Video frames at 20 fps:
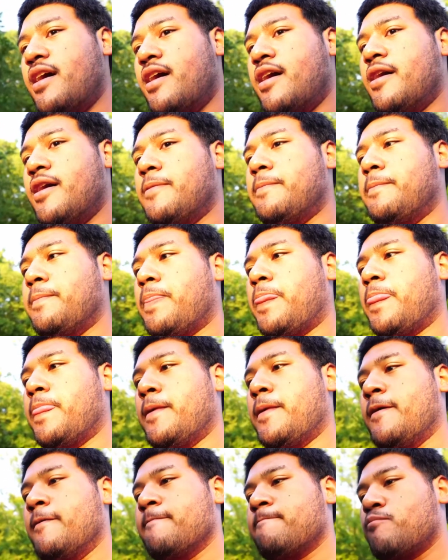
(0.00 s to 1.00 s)

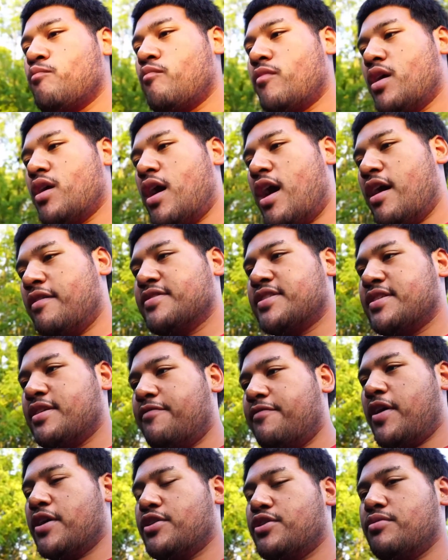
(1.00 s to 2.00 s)
Obviously,
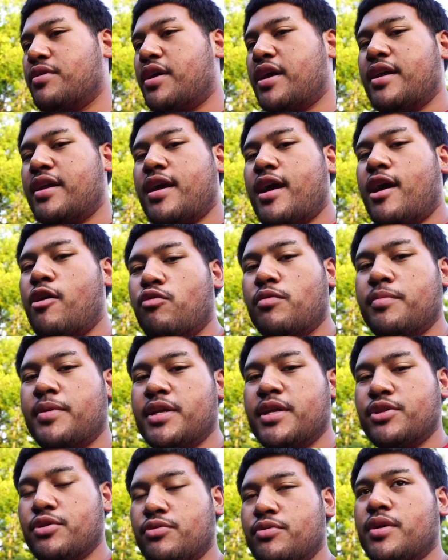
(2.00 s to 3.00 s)
if I do get it, I will
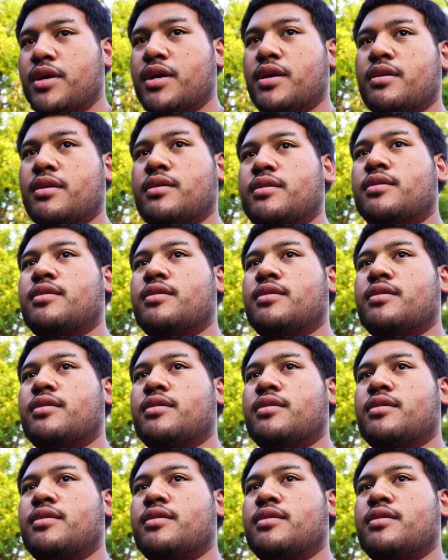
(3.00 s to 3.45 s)
be doing